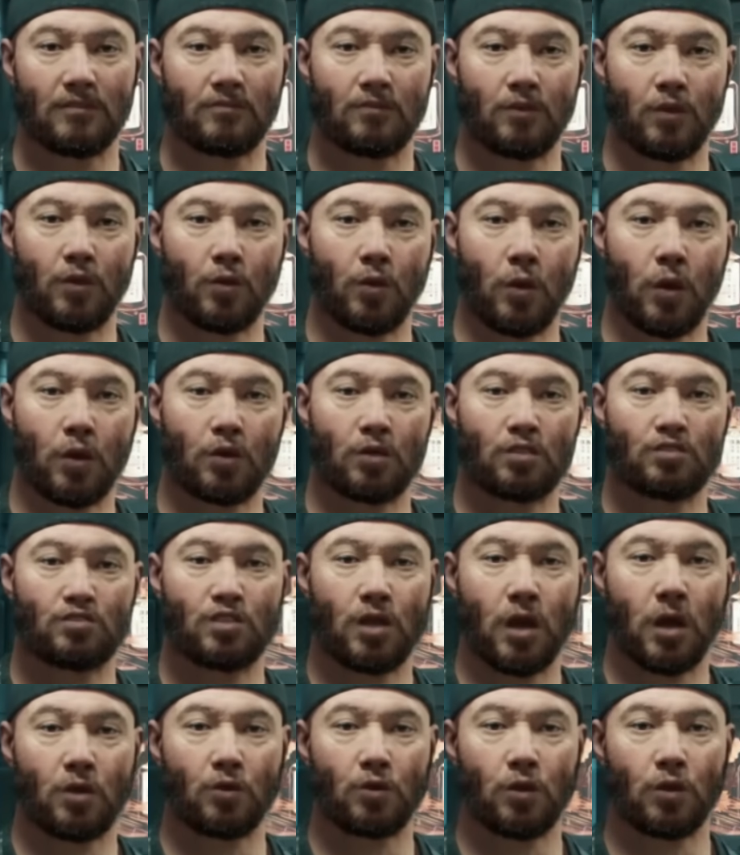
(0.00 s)
Not even
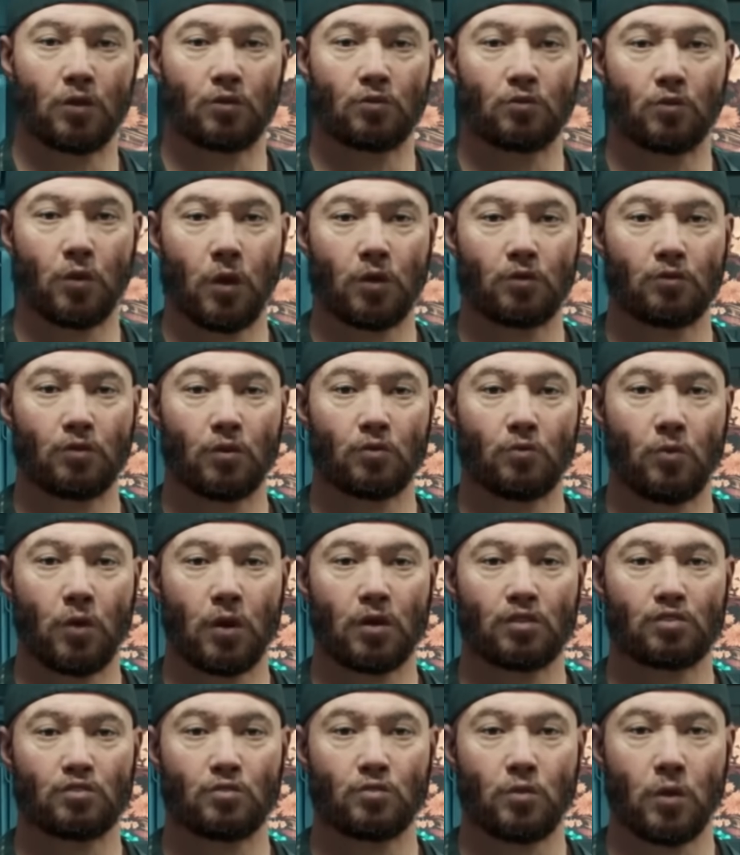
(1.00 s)
mentioning the fact that we
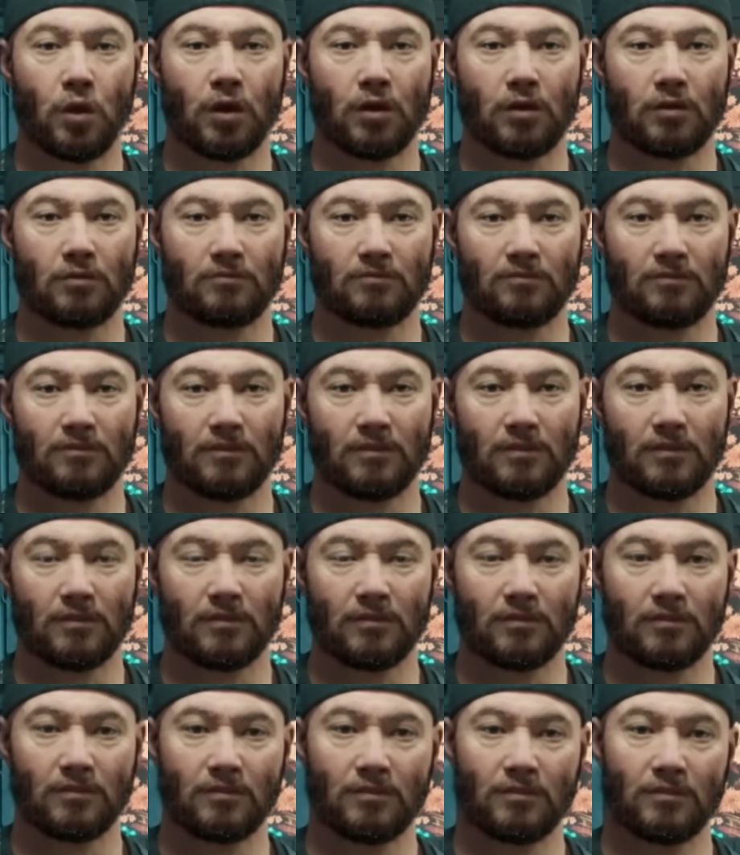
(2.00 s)
got some improvements
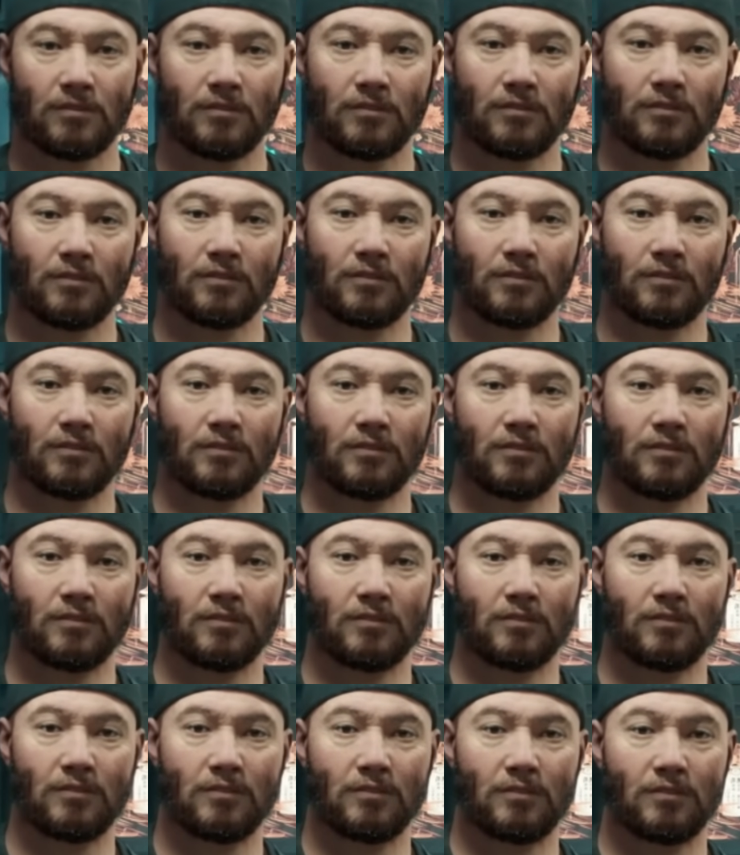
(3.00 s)
that might
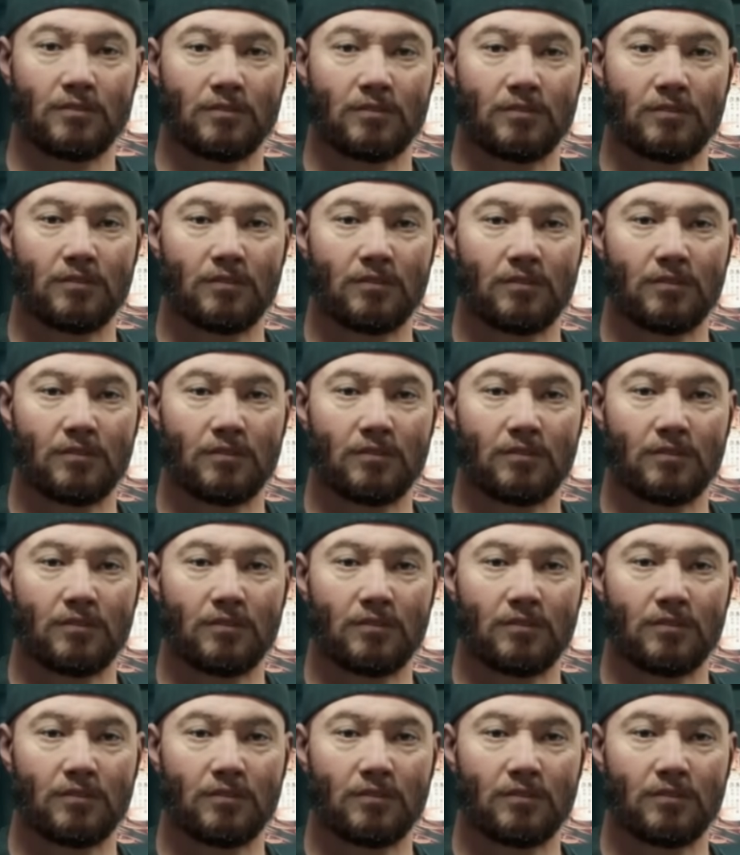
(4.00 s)
actually lead